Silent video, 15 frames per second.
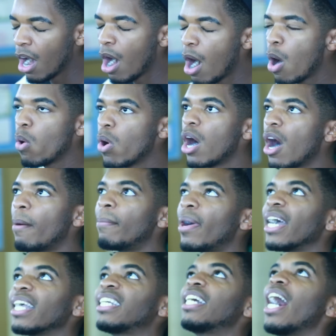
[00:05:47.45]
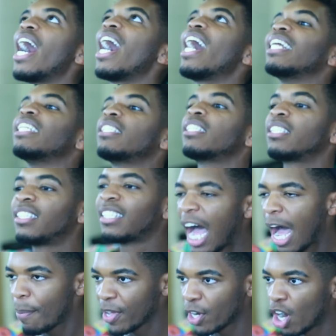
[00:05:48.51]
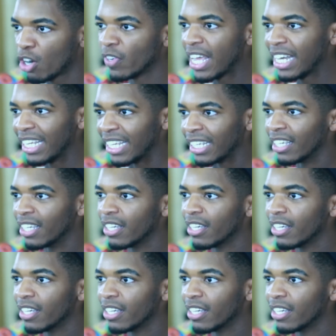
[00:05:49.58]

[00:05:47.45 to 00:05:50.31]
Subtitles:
Oh my God, stop it already.